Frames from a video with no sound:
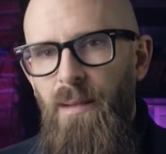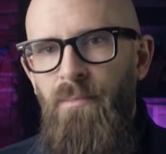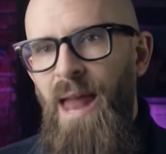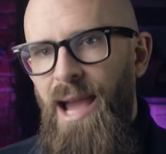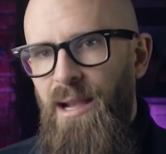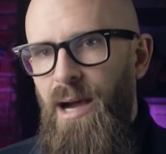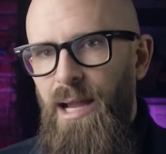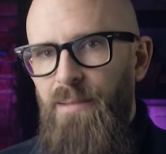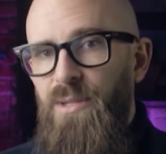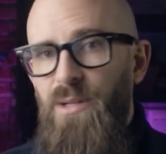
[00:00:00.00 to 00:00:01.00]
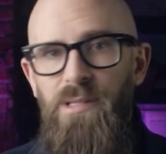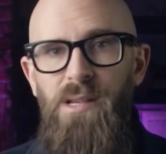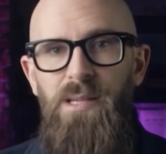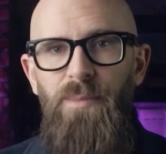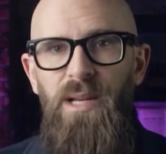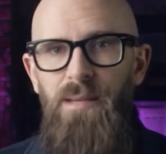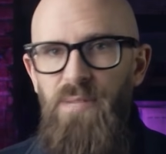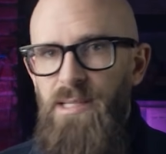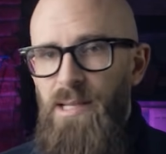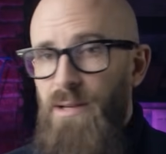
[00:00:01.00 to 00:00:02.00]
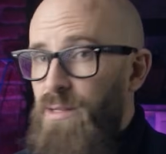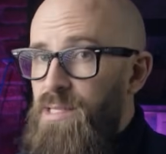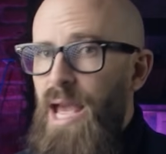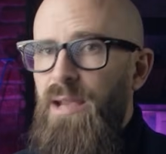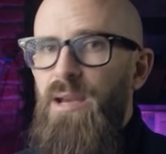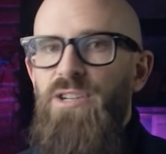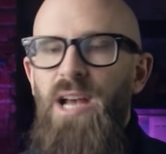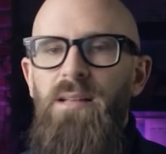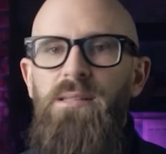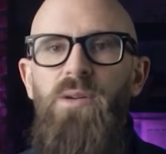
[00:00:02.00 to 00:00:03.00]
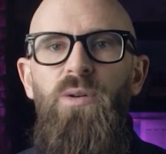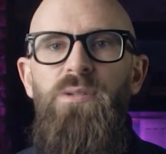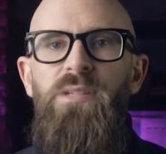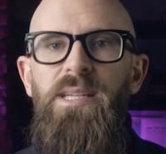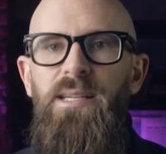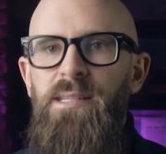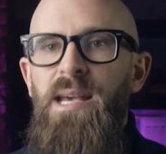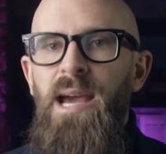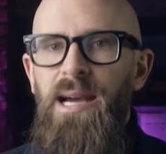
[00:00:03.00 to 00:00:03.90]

black hilum can also typically be seen on taco shells, corn tortillas,